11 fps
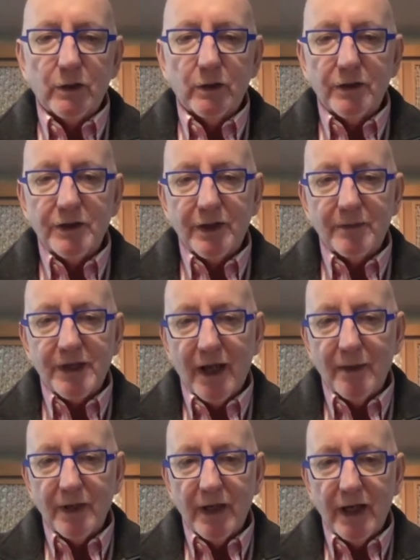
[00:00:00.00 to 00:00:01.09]

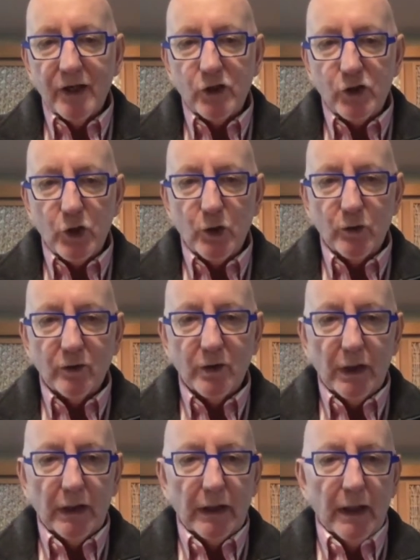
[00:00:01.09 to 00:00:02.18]
sometime in June,
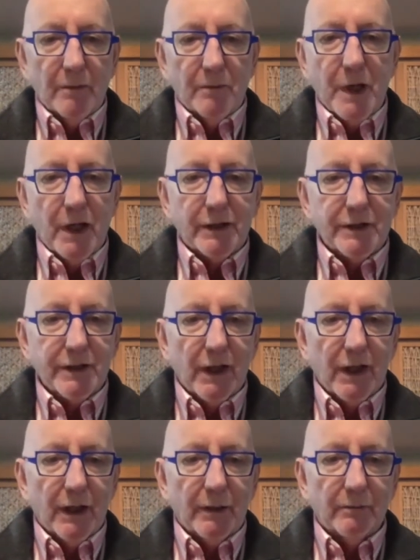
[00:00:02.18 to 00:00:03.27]
but
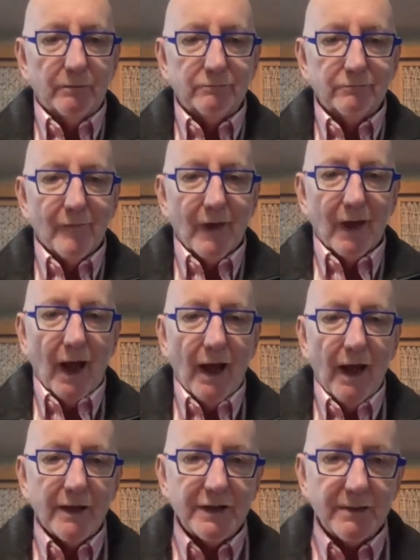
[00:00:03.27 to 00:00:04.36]
I
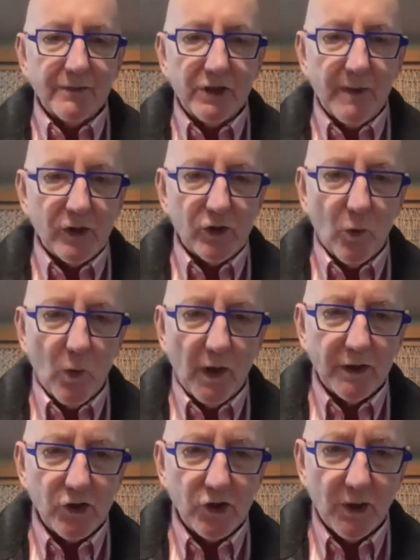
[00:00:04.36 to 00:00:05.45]
had some special ones
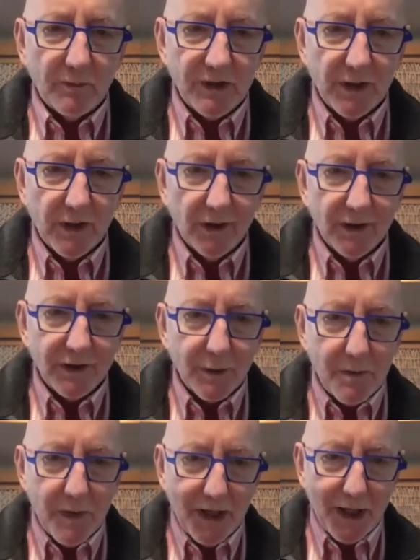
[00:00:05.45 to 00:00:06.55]
shipped to
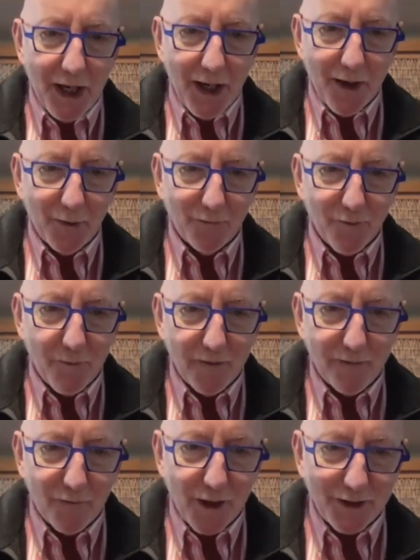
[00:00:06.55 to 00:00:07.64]
me here from my
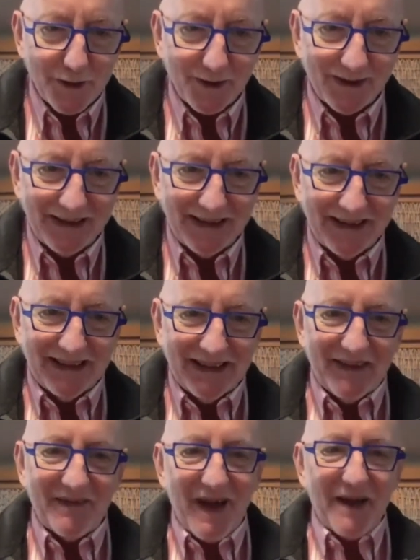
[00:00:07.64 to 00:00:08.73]
friends and
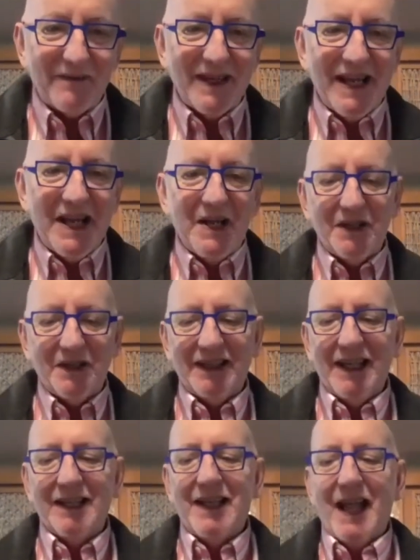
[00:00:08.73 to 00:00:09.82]
family here
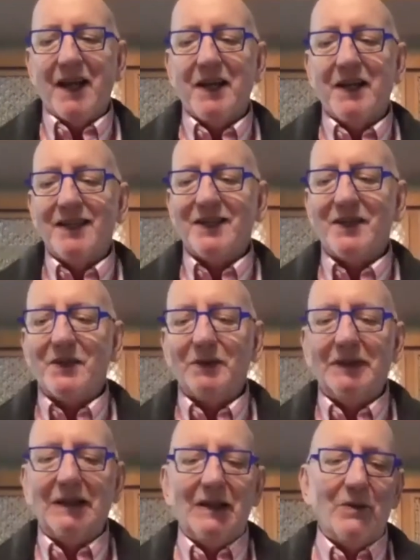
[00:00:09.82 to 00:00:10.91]
in Canada. So
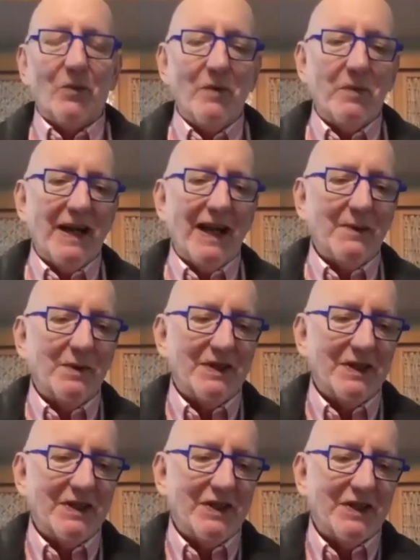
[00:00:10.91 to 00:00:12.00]
we've been able to
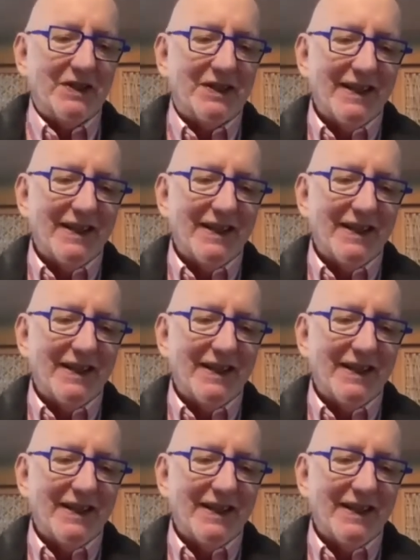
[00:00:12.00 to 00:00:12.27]
just